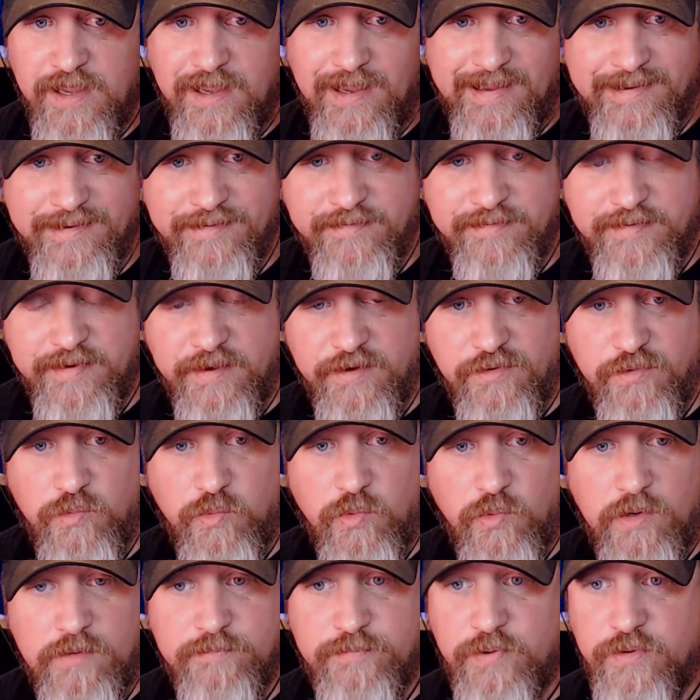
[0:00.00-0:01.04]
and tell
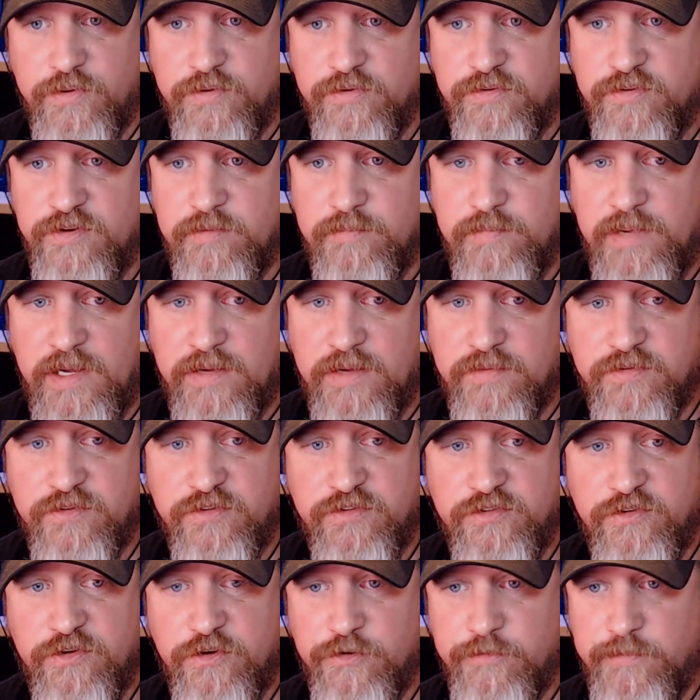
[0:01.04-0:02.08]
one person about the
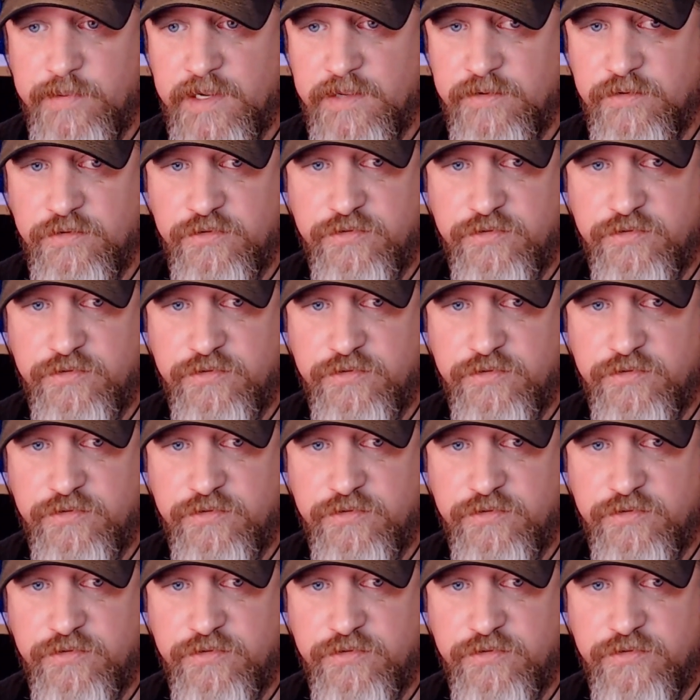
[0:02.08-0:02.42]
show, man.